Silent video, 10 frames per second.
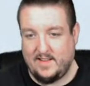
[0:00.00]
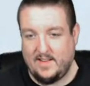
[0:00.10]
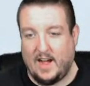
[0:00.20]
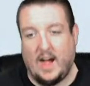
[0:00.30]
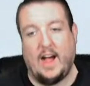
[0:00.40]

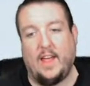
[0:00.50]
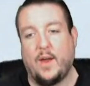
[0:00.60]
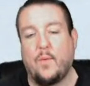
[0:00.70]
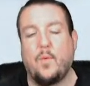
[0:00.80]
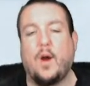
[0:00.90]
Uh, they're
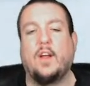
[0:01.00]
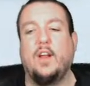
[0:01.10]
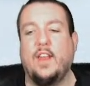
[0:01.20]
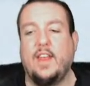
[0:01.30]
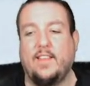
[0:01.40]
working
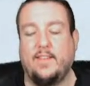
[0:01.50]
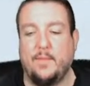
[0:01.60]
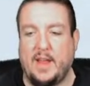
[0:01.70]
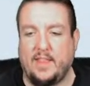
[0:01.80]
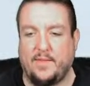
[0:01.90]
on that,
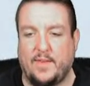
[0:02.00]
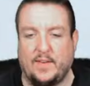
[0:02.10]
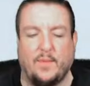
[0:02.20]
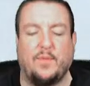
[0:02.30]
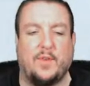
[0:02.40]
Samantha, for
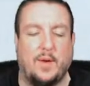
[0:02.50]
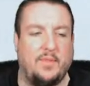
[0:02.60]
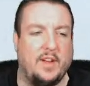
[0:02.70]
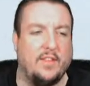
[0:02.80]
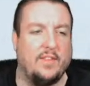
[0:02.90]

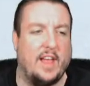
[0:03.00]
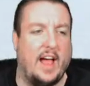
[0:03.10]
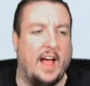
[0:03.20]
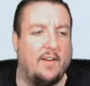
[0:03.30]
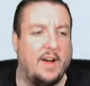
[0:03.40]
subscriptions.
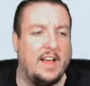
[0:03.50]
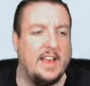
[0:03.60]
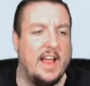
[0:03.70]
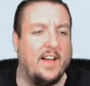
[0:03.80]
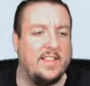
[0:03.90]
Uh, right
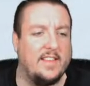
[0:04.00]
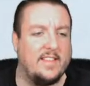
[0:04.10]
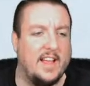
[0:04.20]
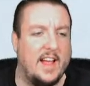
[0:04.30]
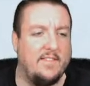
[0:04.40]
now, at this
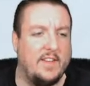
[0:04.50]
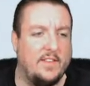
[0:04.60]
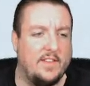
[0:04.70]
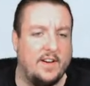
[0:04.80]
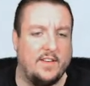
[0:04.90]
time, there's
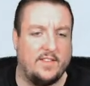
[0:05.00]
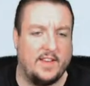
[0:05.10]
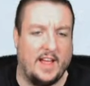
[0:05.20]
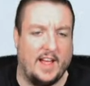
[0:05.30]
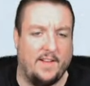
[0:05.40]
there's
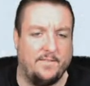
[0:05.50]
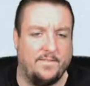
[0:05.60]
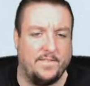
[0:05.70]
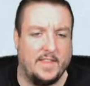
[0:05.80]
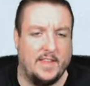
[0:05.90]
uh,
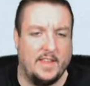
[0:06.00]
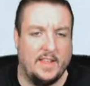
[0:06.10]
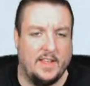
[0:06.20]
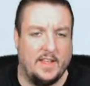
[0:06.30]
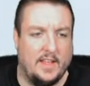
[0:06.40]

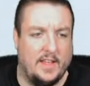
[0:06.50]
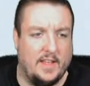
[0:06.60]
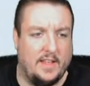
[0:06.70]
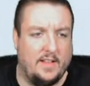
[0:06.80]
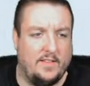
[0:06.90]

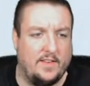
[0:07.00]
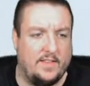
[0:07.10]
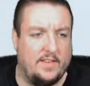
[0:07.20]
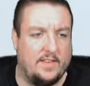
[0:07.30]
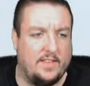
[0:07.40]
just
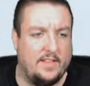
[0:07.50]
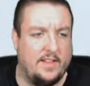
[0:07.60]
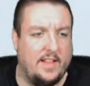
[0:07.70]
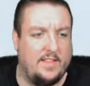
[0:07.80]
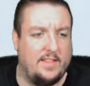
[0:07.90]
just
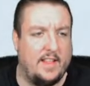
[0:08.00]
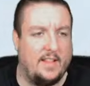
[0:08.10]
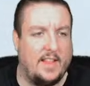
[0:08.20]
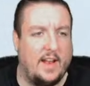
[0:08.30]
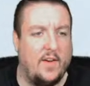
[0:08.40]
it's
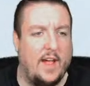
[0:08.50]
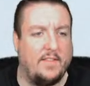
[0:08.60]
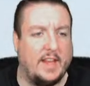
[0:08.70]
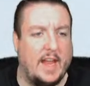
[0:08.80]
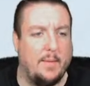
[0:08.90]
they don't have the
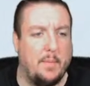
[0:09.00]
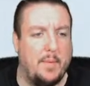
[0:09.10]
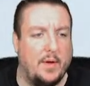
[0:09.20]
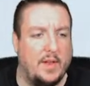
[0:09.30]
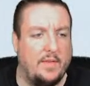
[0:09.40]

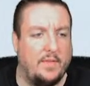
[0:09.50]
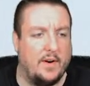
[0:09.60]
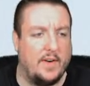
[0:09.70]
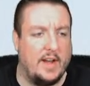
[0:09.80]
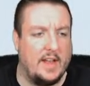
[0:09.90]
capability for it
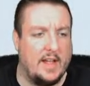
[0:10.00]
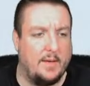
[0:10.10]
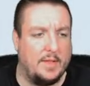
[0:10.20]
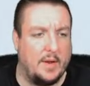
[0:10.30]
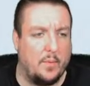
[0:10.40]
right now,
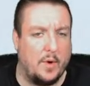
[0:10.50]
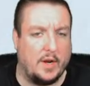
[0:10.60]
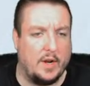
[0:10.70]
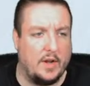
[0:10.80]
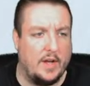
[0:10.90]
but they're
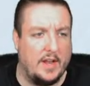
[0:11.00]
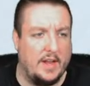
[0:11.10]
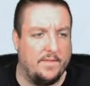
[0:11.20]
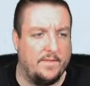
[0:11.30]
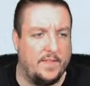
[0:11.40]
working on it.
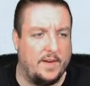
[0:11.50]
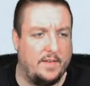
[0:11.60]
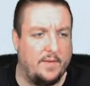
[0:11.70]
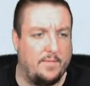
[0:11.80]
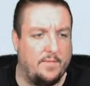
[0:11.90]
They're
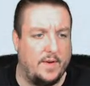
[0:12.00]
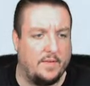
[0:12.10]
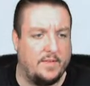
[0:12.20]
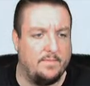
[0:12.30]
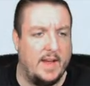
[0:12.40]
they're they're
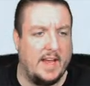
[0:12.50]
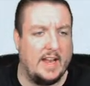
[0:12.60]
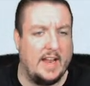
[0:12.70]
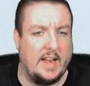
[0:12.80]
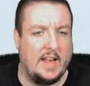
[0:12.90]
making
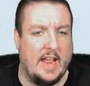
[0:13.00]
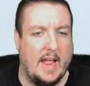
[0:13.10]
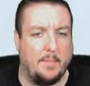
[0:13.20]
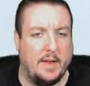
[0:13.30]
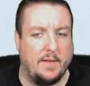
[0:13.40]
it
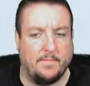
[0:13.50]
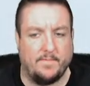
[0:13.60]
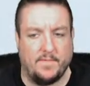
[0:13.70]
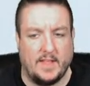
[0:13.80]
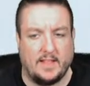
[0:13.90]
happen.
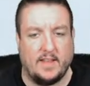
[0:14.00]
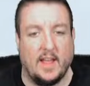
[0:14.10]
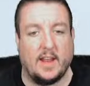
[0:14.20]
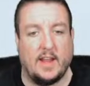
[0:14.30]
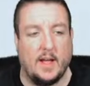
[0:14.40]
It's
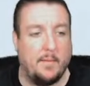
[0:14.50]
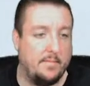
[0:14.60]
gonna come.